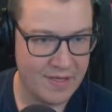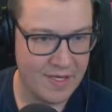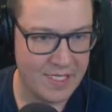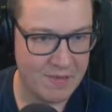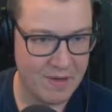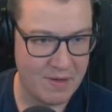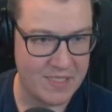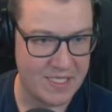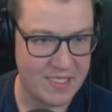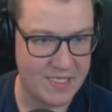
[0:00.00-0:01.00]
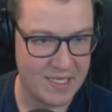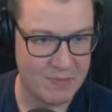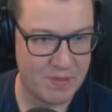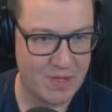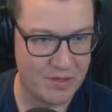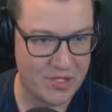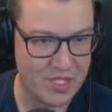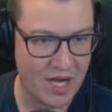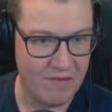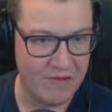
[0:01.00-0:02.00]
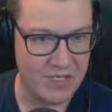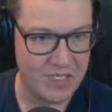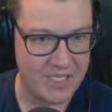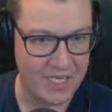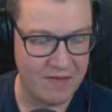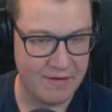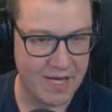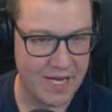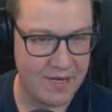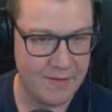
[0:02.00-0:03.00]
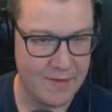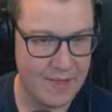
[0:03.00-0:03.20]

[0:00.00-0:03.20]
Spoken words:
I suppose it's pretty much starfish, isn't it? Okay.